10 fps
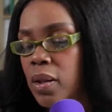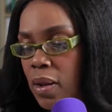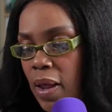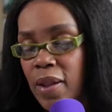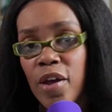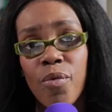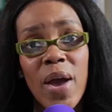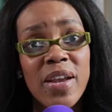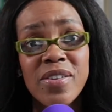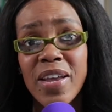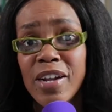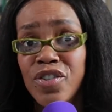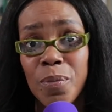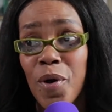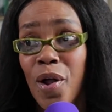They're ready to catch the
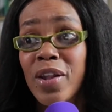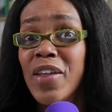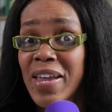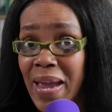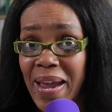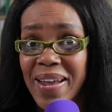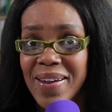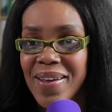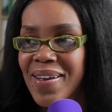ball, and they can,